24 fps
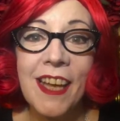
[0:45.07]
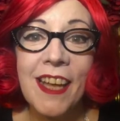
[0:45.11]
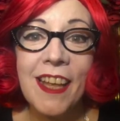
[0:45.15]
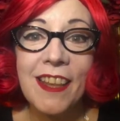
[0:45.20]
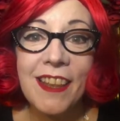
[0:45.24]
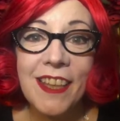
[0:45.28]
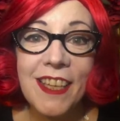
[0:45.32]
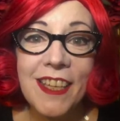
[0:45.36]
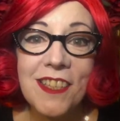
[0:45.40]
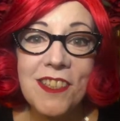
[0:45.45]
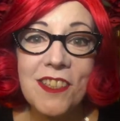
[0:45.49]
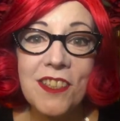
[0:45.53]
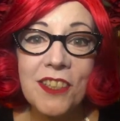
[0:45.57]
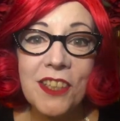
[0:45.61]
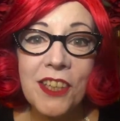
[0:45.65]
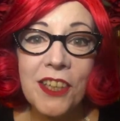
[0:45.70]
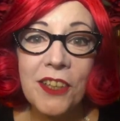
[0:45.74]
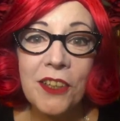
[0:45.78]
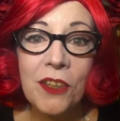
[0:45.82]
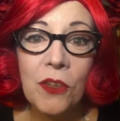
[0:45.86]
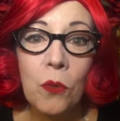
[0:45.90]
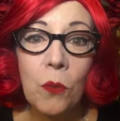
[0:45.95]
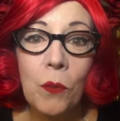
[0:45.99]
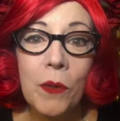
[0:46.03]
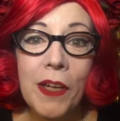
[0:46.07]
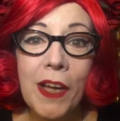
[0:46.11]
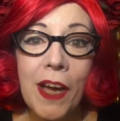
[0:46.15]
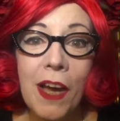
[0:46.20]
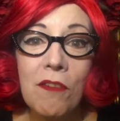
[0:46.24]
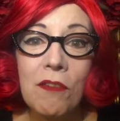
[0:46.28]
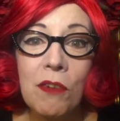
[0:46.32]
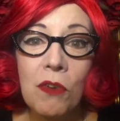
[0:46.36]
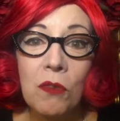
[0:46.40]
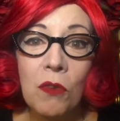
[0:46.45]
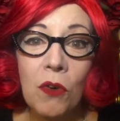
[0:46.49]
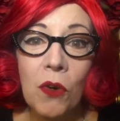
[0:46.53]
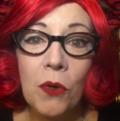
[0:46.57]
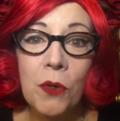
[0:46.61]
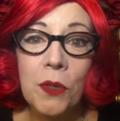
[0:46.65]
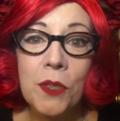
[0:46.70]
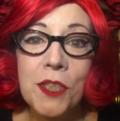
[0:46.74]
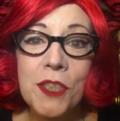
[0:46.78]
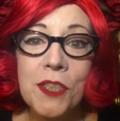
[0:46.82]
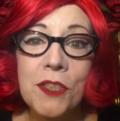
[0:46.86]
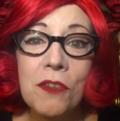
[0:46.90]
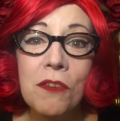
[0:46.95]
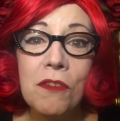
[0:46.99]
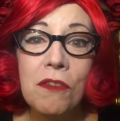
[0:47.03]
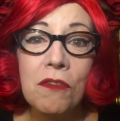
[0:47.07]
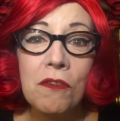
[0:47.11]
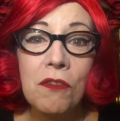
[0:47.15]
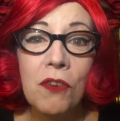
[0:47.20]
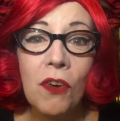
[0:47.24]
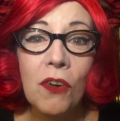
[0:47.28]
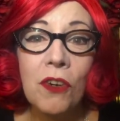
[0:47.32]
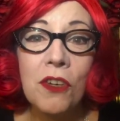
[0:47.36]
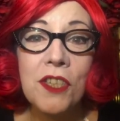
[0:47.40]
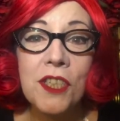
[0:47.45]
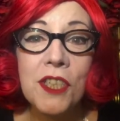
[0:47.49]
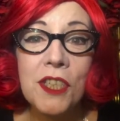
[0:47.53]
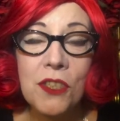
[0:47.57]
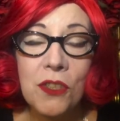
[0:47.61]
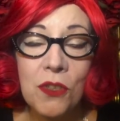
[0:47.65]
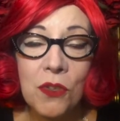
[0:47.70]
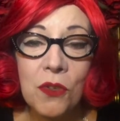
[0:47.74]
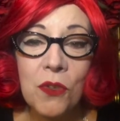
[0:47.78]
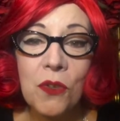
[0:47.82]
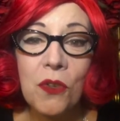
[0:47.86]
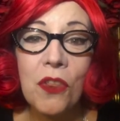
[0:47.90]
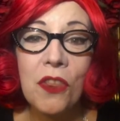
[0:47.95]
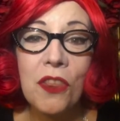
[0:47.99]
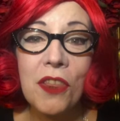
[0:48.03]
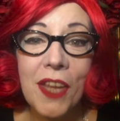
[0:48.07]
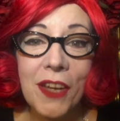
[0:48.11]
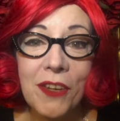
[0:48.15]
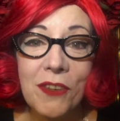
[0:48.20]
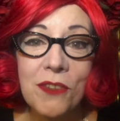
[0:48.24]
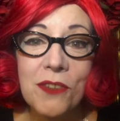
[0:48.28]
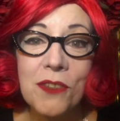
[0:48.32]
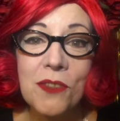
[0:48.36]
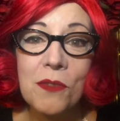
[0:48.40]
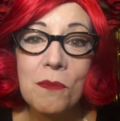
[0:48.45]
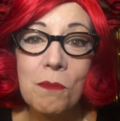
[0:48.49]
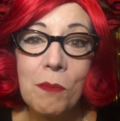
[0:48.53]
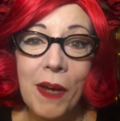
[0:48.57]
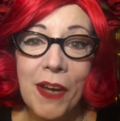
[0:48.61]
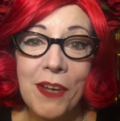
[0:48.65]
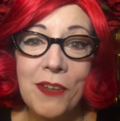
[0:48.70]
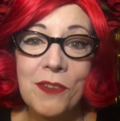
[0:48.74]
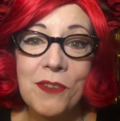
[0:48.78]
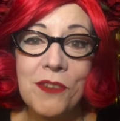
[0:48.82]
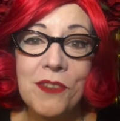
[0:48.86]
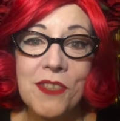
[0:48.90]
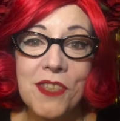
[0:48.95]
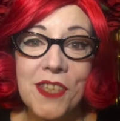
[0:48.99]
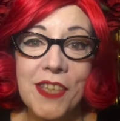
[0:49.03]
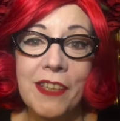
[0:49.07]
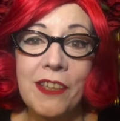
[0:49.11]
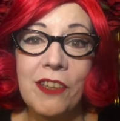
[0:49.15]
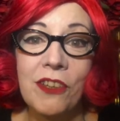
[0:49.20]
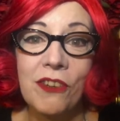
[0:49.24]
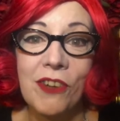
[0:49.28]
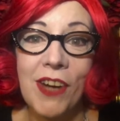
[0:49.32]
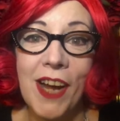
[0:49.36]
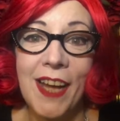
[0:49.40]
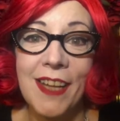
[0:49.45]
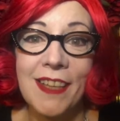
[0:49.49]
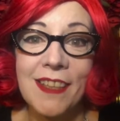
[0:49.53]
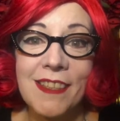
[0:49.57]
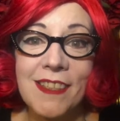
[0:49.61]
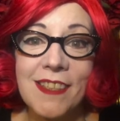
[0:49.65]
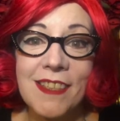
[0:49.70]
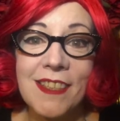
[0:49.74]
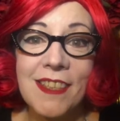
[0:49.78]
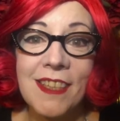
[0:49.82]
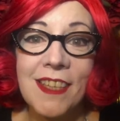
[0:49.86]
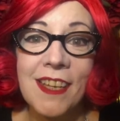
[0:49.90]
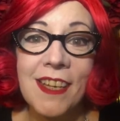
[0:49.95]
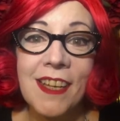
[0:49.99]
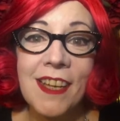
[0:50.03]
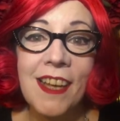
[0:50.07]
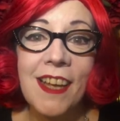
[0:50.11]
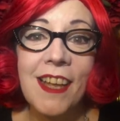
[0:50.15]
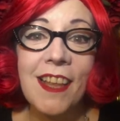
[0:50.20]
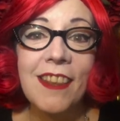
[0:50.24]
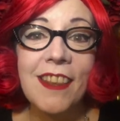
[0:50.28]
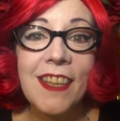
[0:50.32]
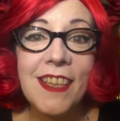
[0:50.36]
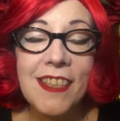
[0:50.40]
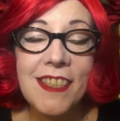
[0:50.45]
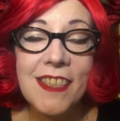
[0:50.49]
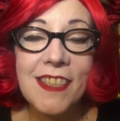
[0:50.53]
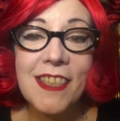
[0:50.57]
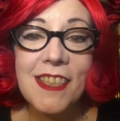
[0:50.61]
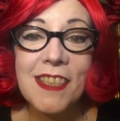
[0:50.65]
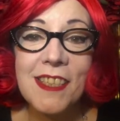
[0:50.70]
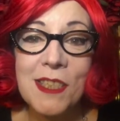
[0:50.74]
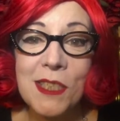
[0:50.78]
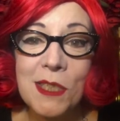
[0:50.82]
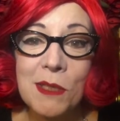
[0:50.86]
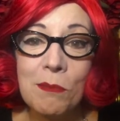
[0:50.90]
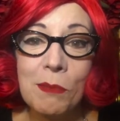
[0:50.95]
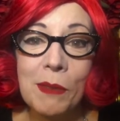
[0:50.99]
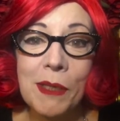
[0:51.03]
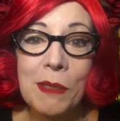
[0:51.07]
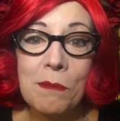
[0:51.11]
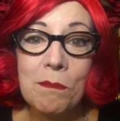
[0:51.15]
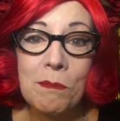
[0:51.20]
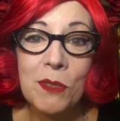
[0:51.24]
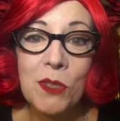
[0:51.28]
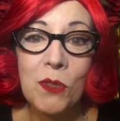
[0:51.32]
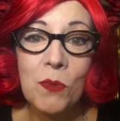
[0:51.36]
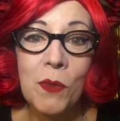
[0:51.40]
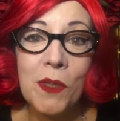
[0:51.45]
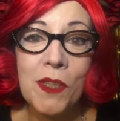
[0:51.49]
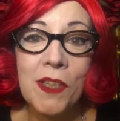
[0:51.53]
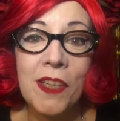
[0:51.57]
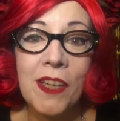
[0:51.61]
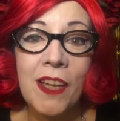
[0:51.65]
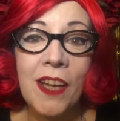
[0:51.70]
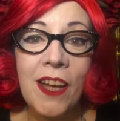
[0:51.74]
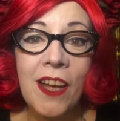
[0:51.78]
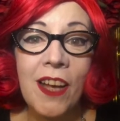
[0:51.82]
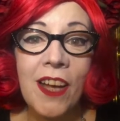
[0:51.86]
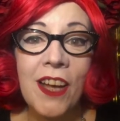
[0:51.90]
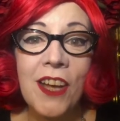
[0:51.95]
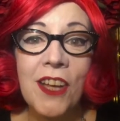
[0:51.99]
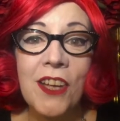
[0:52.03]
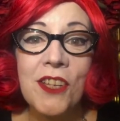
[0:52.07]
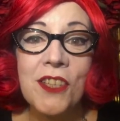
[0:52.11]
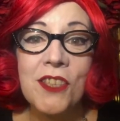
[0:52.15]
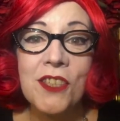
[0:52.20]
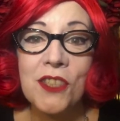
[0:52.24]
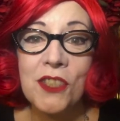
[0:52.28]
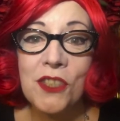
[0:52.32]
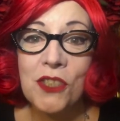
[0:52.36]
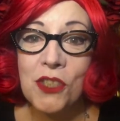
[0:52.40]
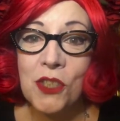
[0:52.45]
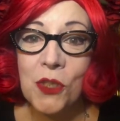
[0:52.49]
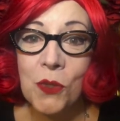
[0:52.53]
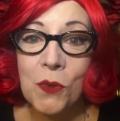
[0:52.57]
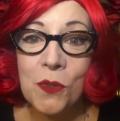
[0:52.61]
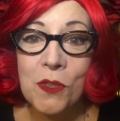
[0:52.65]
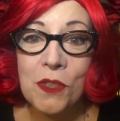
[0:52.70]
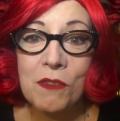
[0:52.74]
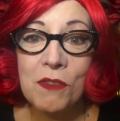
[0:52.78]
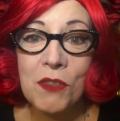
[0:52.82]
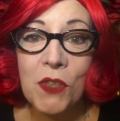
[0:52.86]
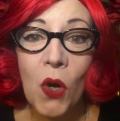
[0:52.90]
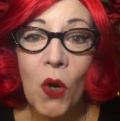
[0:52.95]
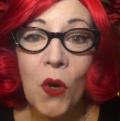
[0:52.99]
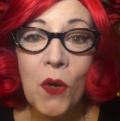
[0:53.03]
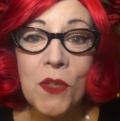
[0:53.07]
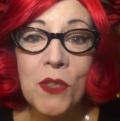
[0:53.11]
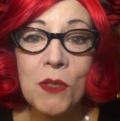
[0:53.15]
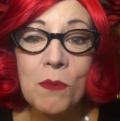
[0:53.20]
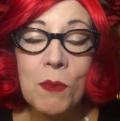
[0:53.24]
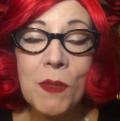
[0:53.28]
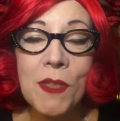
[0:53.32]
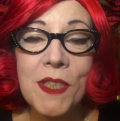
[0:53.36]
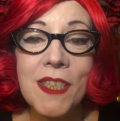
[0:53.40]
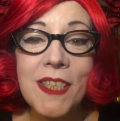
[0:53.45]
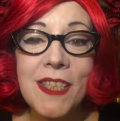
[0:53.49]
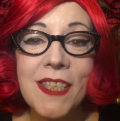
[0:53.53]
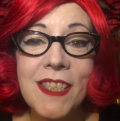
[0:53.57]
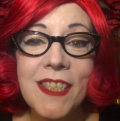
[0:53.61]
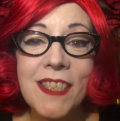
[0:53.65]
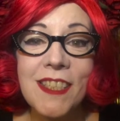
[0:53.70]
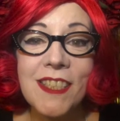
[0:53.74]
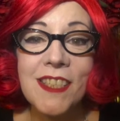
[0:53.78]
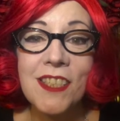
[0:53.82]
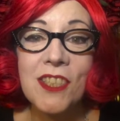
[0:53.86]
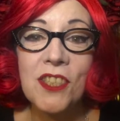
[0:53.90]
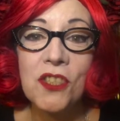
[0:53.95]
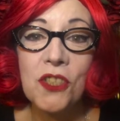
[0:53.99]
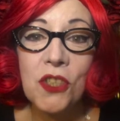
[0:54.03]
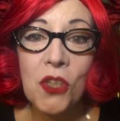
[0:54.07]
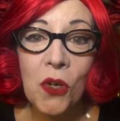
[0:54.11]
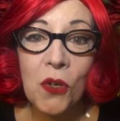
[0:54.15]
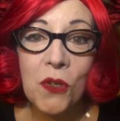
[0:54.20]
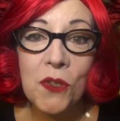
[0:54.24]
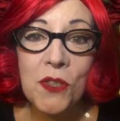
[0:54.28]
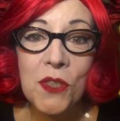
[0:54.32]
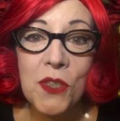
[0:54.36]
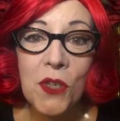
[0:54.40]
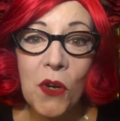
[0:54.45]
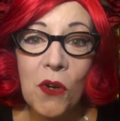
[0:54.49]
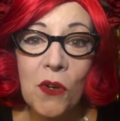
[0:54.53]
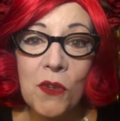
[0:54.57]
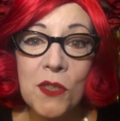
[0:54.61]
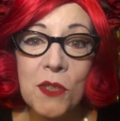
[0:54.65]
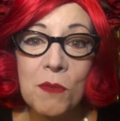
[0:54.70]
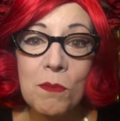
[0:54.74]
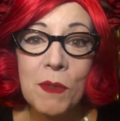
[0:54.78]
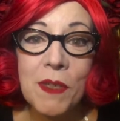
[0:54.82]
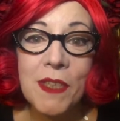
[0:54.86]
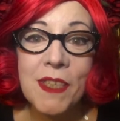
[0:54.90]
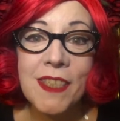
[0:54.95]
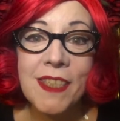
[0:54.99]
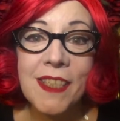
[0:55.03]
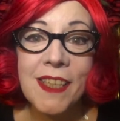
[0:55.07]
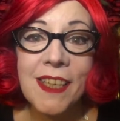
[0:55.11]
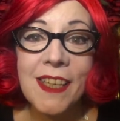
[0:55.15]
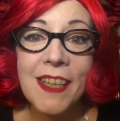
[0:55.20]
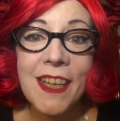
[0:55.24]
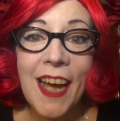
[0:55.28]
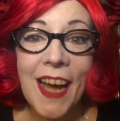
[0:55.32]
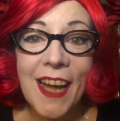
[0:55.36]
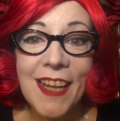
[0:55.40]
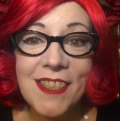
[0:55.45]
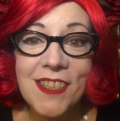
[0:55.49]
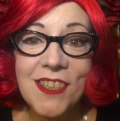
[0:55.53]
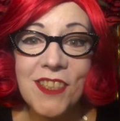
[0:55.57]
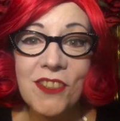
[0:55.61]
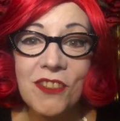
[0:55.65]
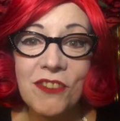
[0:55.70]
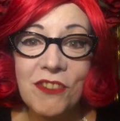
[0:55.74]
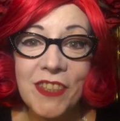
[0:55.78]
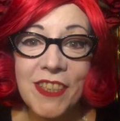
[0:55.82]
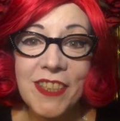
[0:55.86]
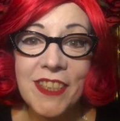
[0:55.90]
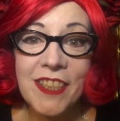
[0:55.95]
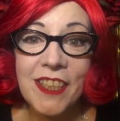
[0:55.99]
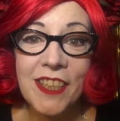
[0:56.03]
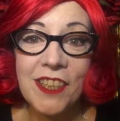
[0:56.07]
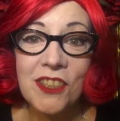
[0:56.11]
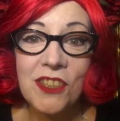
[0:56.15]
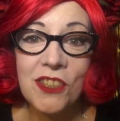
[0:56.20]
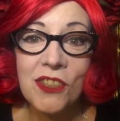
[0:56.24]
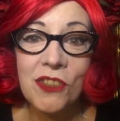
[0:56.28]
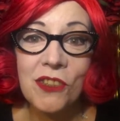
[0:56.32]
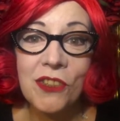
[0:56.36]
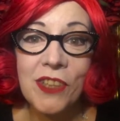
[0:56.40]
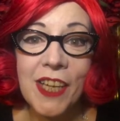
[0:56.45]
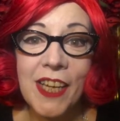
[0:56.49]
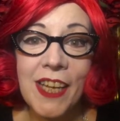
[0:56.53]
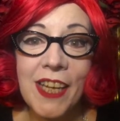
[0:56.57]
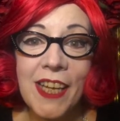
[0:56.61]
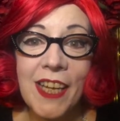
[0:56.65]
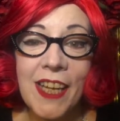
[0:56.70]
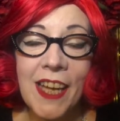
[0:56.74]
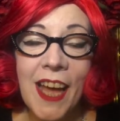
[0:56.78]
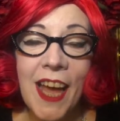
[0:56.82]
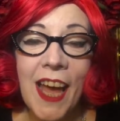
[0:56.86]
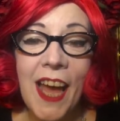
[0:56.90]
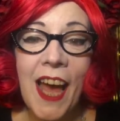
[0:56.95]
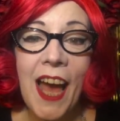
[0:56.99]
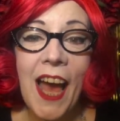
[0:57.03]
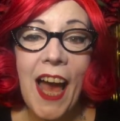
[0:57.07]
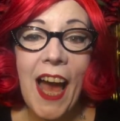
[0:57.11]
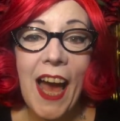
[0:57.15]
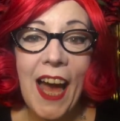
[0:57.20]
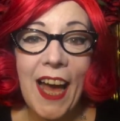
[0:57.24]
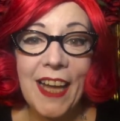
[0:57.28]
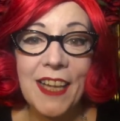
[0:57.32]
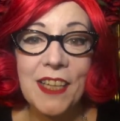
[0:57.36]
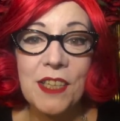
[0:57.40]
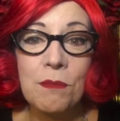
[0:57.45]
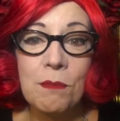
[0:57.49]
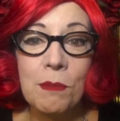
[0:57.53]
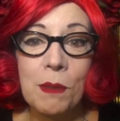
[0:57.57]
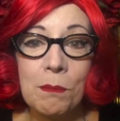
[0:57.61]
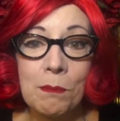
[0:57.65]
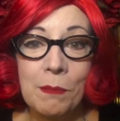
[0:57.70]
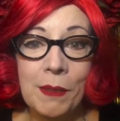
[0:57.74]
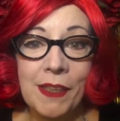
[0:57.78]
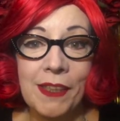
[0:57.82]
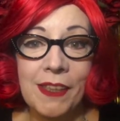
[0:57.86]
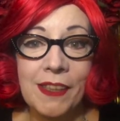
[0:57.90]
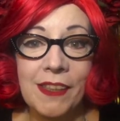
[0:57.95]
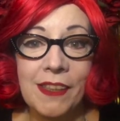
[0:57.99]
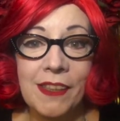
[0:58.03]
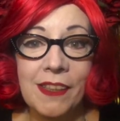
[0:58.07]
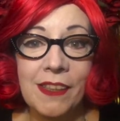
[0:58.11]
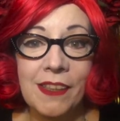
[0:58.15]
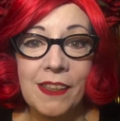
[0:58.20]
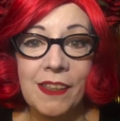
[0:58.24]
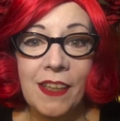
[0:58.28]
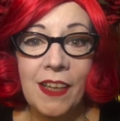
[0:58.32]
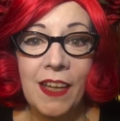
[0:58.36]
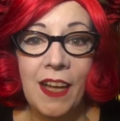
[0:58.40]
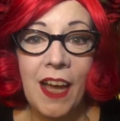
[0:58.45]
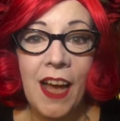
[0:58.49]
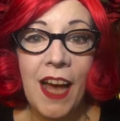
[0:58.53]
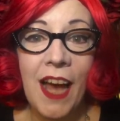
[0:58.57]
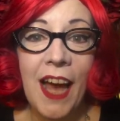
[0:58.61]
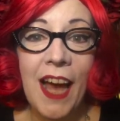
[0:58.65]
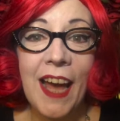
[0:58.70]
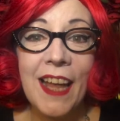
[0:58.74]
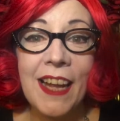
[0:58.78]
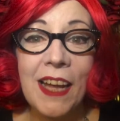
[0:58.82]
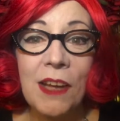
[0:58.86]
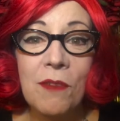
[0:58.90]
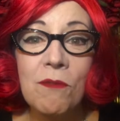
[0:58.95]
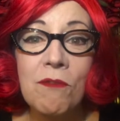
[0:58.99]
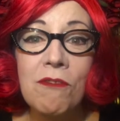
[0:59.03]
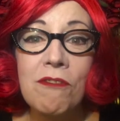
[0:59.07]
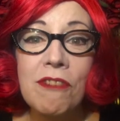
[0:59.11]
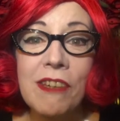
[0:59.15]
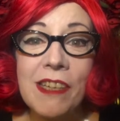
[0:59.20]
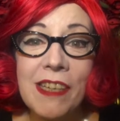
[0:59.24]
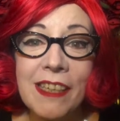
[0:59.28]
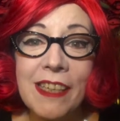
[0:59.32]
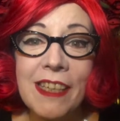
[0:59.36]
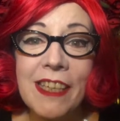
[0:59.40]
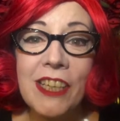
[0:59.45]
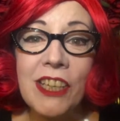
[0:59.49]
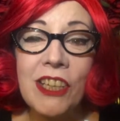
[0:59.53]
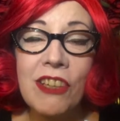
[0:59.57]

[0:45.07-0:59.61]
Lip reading: This year we have awarded £42,000 in grants. This is split between St Joseph's Hospice, St John's Hospice, Cancer Research UK and Macmillan. And I'm really